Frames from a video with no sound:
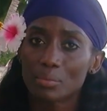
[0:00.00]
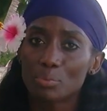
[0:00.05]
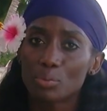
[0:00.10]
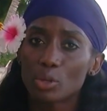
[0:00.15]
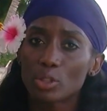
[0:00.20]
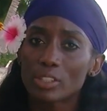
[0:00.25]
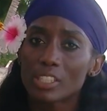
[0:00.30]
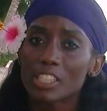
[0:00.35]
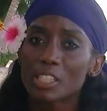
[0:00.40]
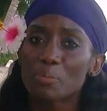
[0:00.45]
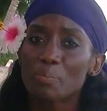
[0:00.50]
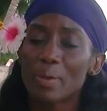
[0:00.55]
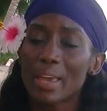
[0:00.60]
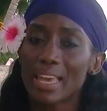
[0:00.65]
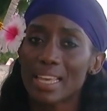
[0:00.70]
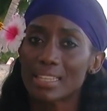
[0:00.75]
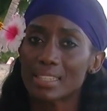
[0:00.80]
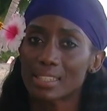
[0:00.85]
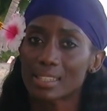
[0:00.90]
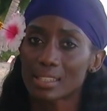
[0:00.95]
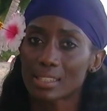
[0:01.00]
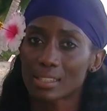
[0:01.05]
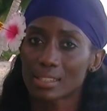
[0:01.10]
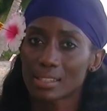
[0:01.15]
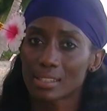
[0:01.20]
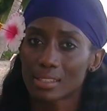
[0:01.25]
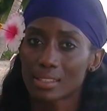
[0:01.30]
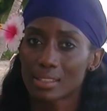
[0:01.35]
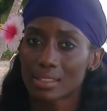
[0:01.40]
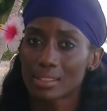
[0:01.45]
put space
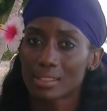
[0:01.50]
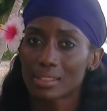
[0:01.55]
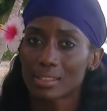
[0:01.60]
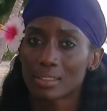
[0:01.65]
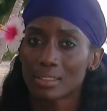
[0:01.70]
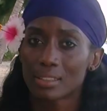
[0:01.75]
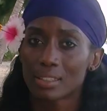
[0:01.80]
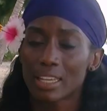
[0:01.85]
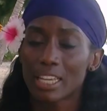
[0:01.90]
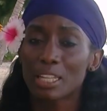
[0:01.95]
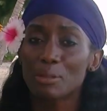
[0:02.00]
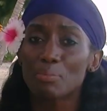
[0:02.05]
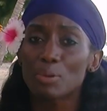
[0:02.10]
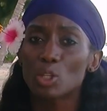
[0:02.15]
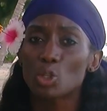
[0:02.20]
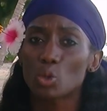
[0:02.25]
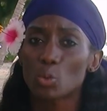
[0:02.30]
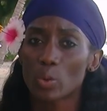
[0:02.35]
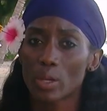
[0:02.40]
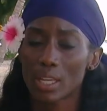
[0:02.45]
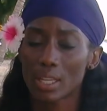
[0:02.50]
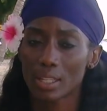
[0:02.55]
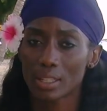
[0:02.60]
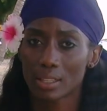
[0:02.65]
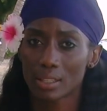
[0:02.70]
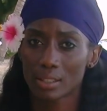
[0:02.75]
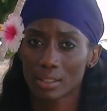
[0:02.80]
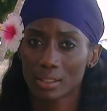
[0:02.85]
in between